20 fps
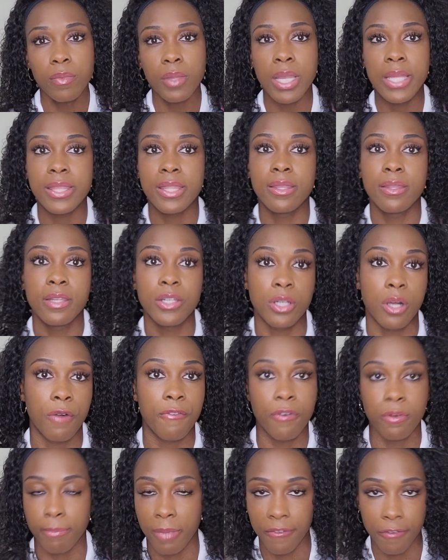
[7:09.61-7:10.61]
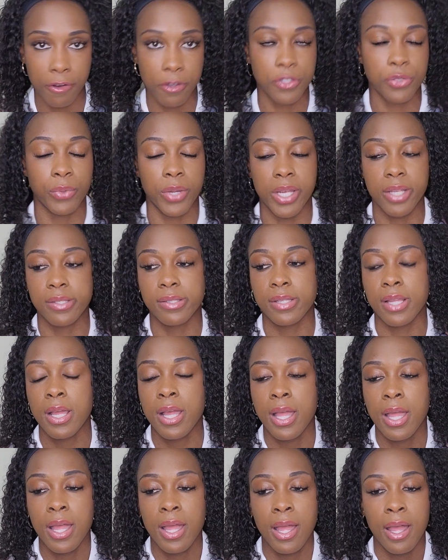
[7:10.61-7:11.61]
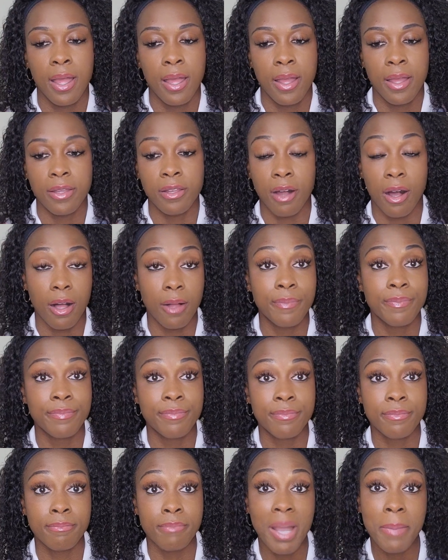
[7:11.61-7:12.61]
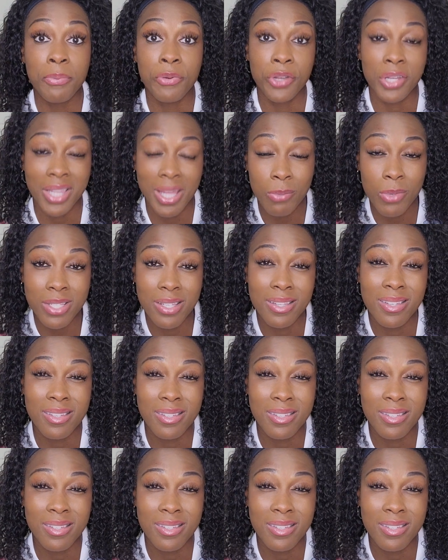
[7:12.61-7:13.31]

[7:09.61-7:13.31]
And you know, for my first race, y'all, my prelim was the